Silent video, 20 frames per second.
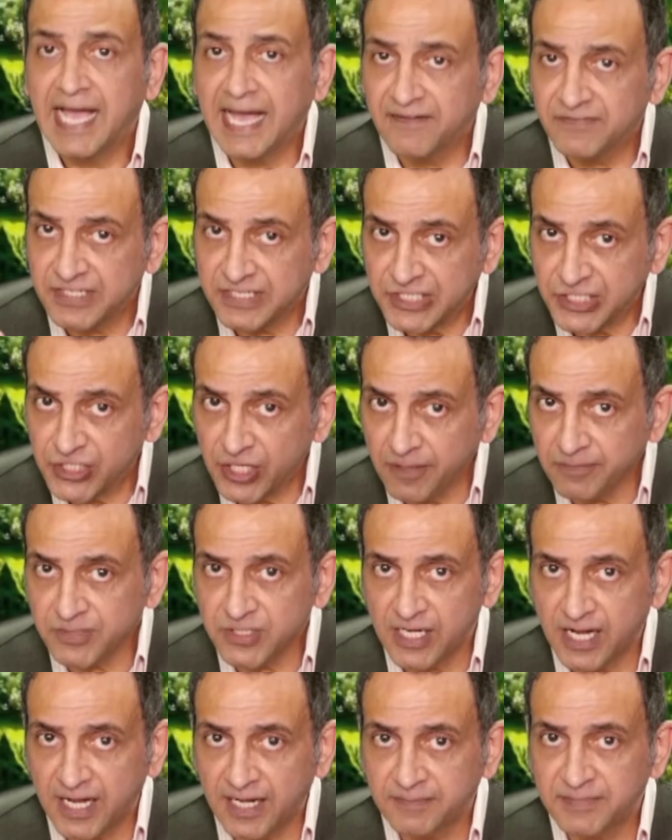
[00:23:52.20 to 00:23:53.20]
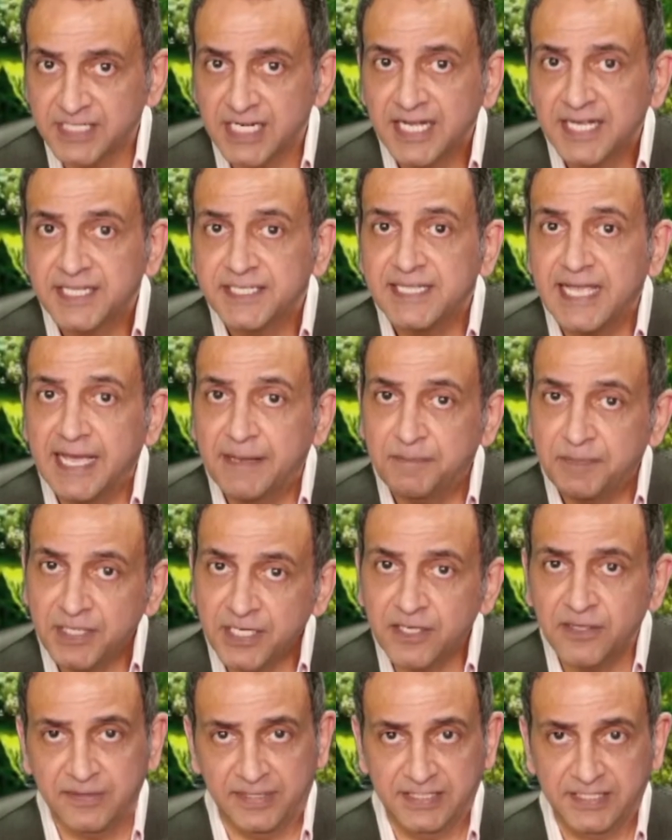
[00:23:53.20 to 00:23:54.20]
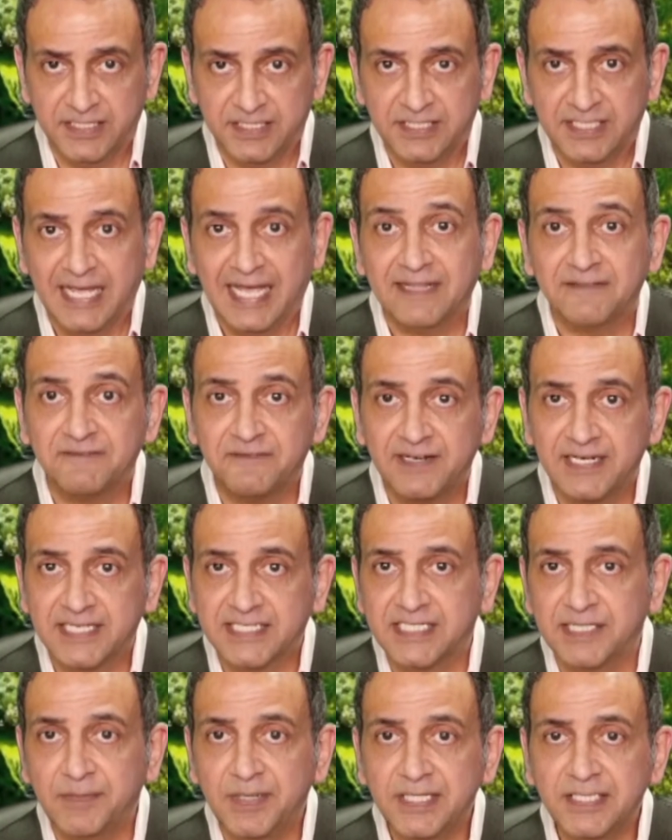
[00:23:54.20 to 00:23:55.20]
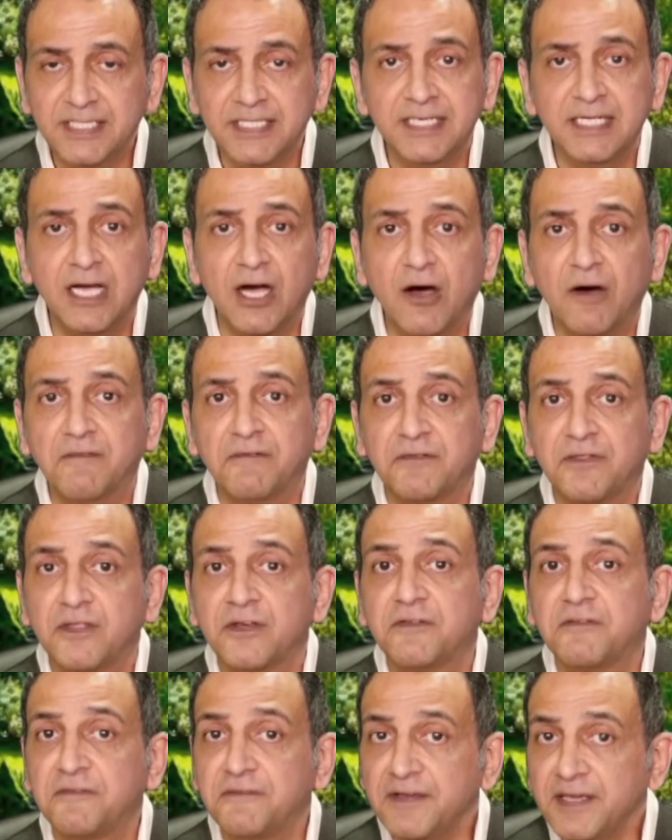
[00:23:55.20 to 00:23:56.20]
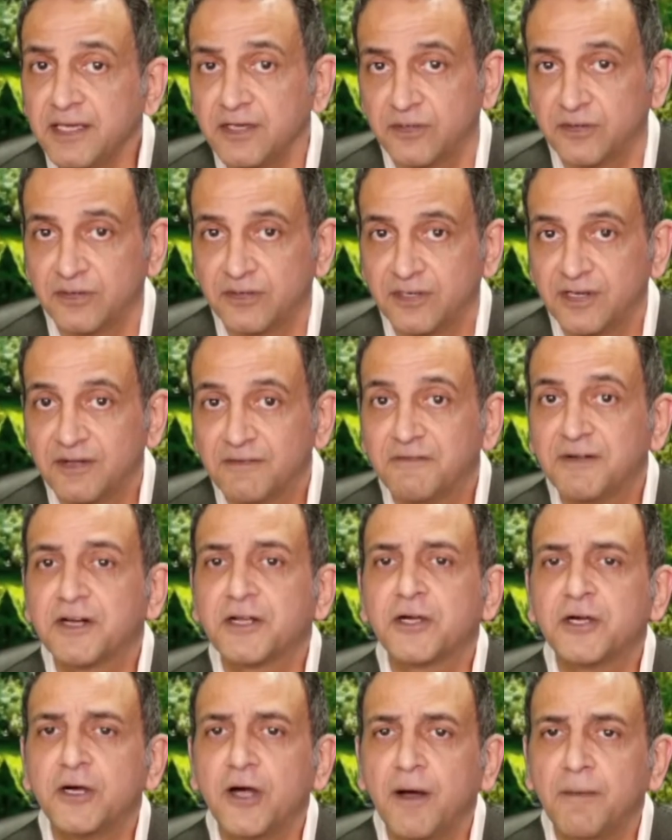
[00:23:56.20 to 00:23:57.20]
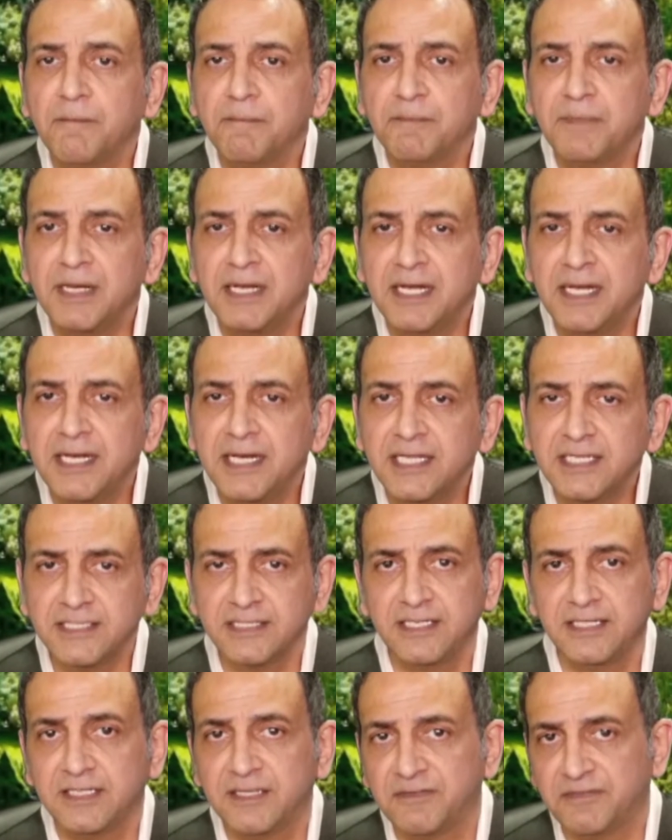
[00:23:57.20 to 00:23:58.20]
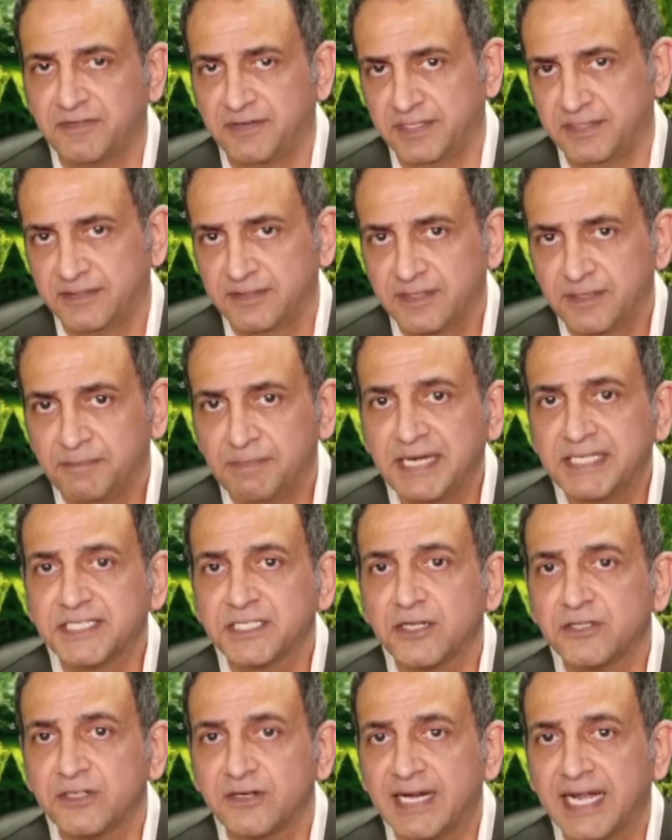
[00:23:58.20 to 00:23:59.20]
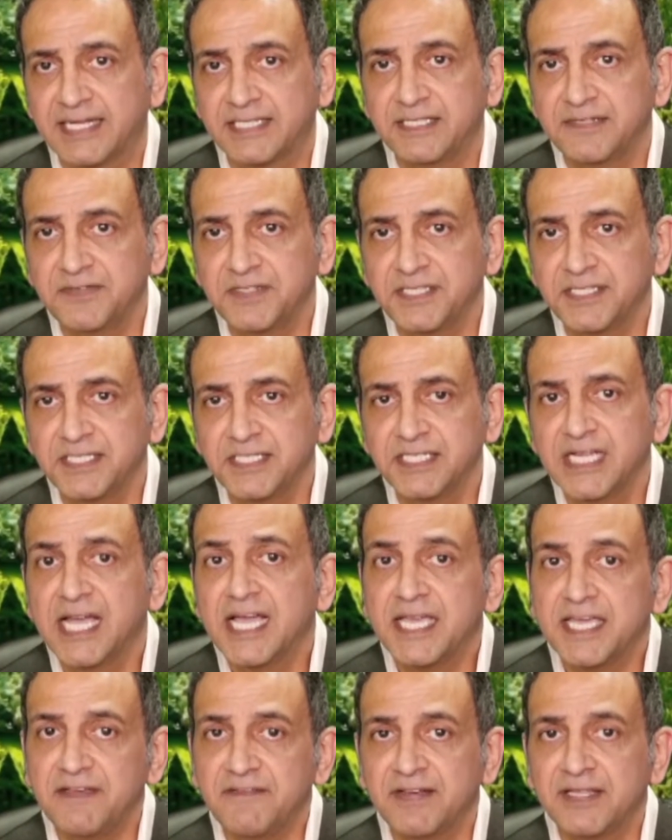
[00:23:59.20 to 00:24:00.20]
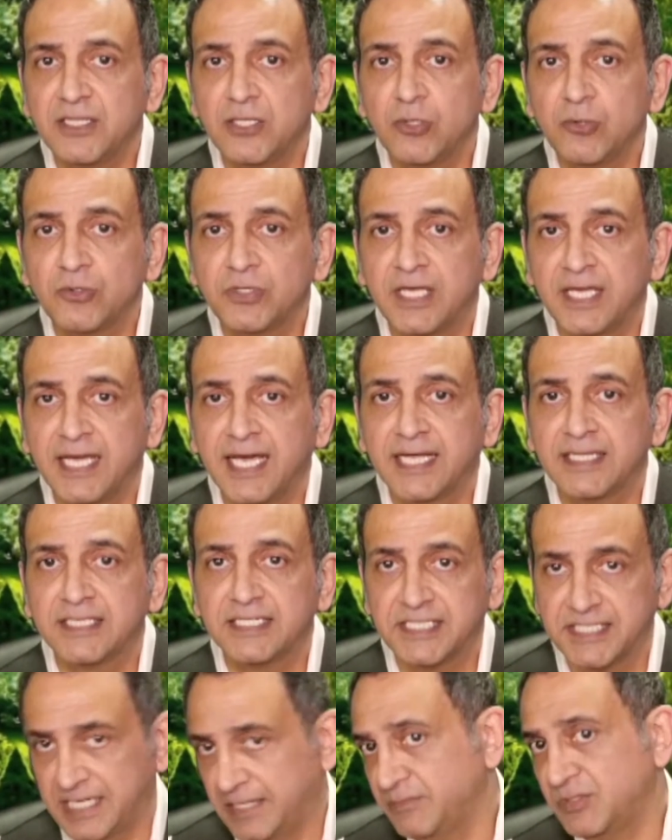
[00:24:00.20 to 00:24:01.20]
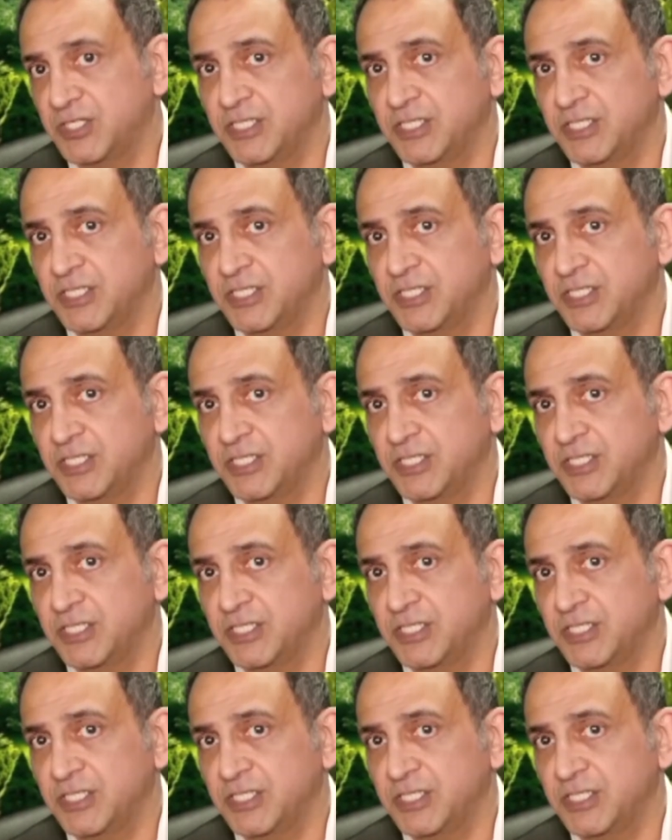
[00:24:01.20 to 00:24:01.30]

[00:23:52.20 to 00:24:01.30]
After some time, the appearance and flexibility of their finger were completely different based on their activities, even though they had the same